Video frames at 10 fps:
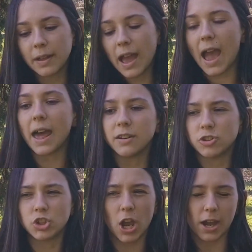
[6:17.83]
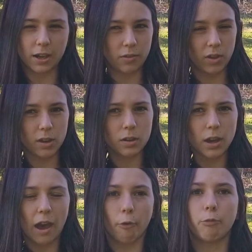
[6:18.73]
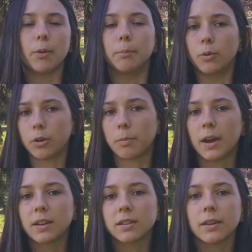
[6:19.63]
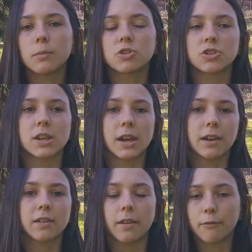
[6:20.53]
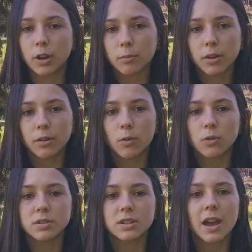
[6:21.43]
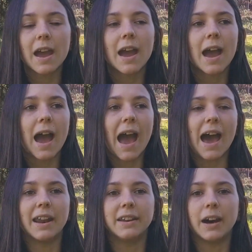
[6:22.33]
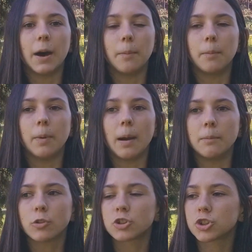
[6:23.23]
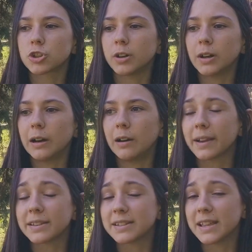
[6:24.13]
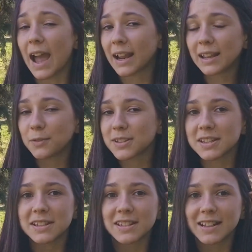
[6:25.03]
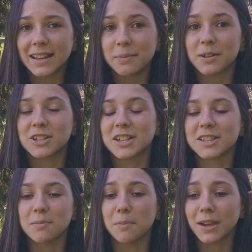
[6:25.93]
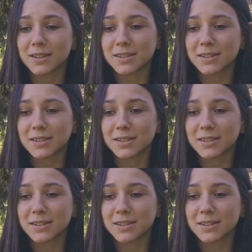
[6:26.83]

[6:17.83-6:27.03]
and Jack, I think, have Boerperd in them, which is a South African breed of horse. And I'm not sure exactly what's in Tilly, but she's a mix